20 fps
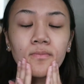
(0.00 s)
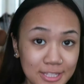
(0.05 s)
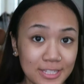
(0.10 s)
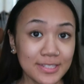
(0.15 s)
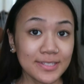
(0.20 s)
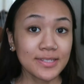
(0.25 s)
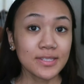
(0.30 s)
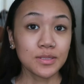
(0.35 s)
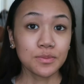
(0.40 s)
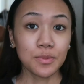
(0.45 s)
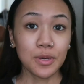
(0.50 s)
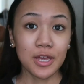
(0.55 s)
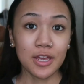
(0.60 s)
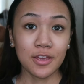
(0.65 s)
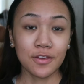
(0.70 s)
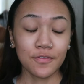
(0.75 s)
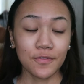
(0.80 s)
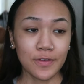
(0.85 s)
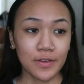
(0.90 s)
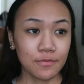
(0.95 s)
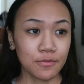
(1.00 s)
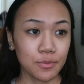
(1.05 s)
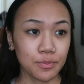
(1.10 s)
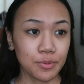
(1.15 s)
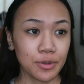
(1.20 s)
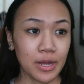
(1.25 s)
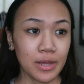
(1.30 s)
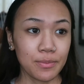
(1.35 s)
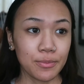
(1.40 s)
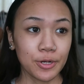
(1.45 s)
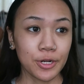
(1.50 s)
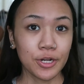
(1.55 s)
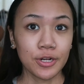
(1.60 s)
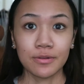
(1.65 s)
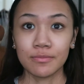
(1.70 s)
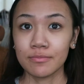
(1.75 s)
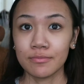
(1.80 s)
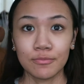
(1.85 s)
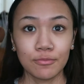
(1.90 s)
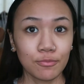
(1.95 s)
This is my favorite
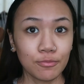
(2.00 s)
primer,